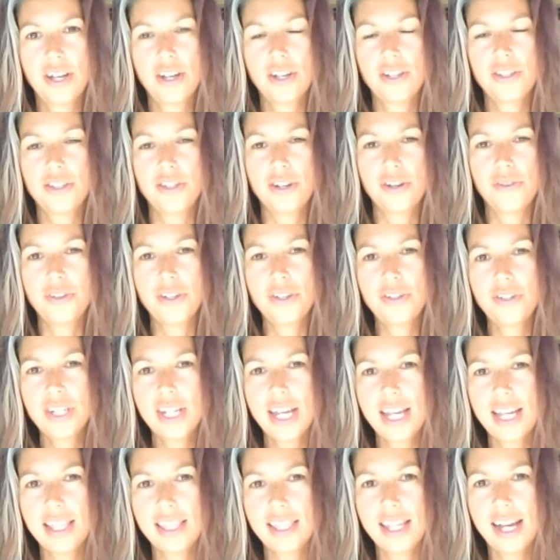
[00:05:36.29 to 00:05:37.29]
So if you
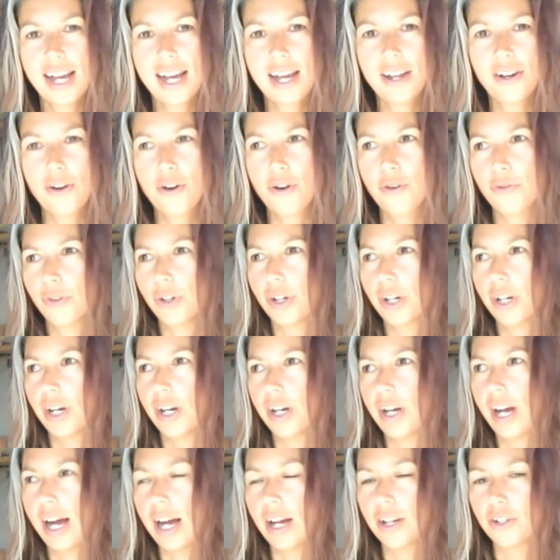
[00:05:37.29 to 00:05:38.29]
take that over
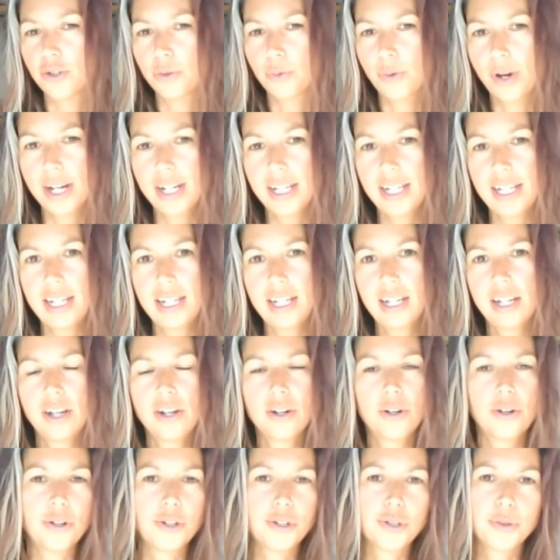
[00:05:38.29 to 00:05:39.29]
a 20
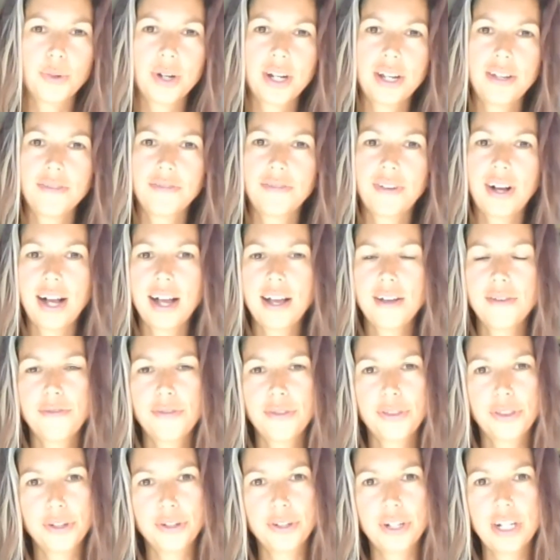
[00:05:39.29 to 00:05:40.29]
or 25,
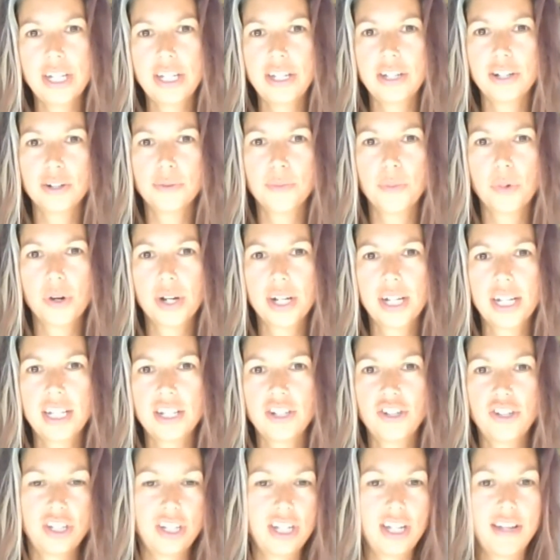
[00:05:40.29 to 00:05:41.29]
30-year
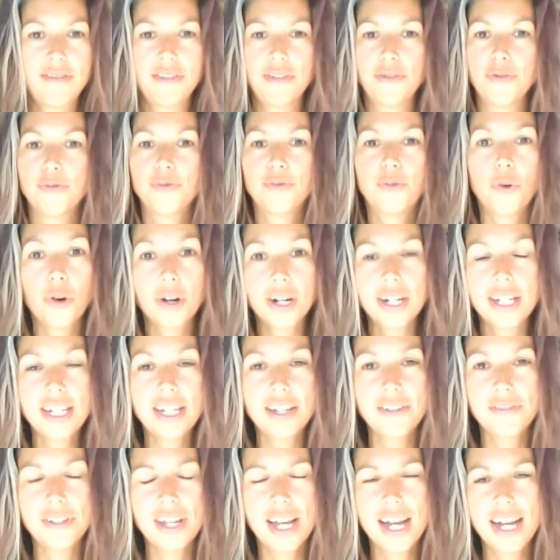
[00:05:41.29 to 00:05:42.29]
mortgage, even 40
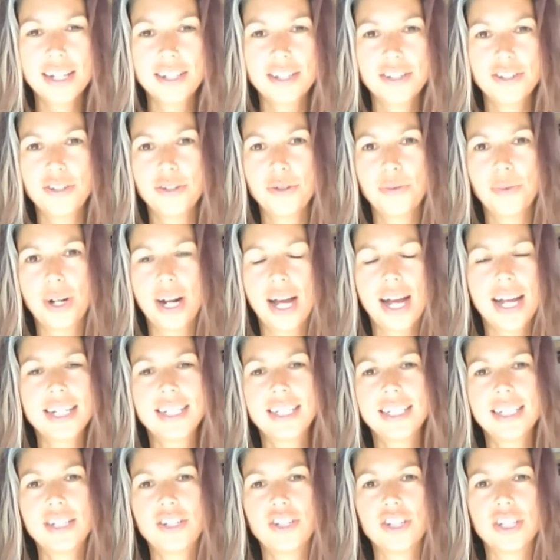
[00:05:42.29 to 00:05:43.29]
if you had to do what I
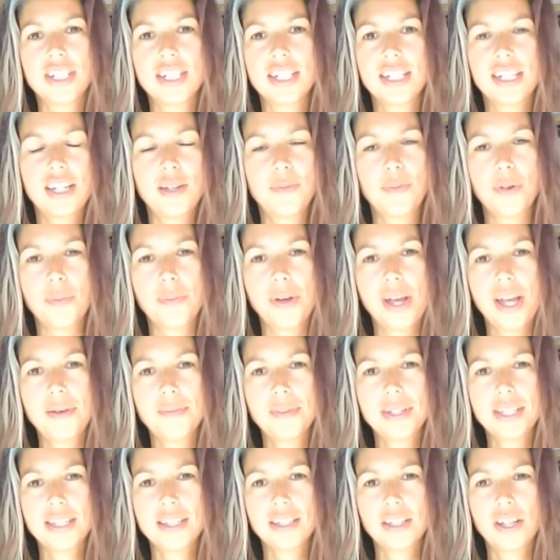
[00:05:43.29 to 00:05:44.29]
did just to keep your
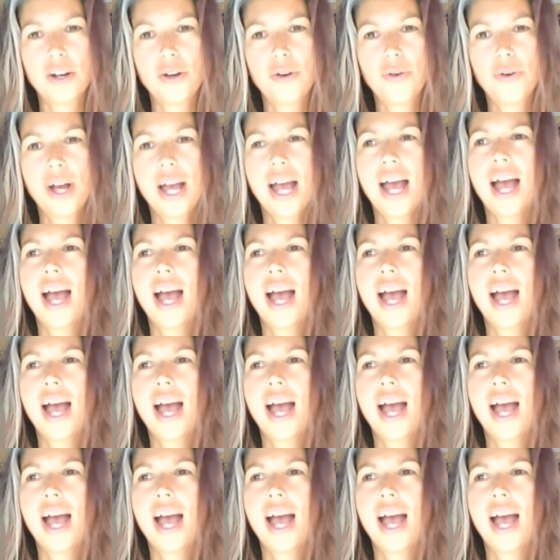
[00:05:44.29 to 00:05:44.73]
payments low,